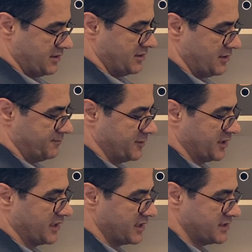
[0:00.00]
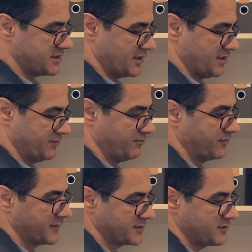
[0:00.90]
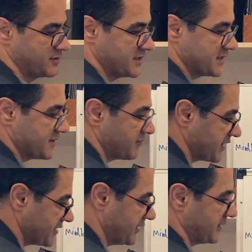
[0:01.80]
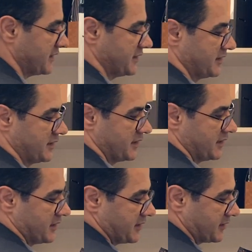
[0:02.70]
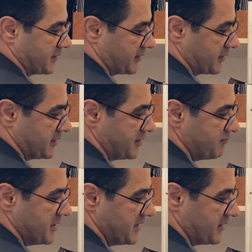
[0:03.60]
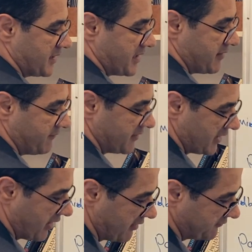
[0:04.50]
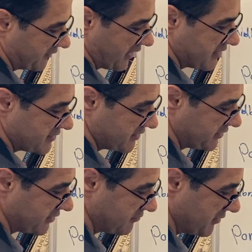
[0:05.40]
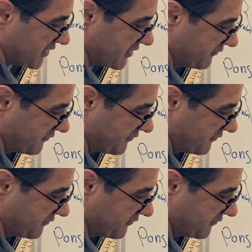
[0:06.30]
oblongata. So this is a medulla. In the midline, we have anterior median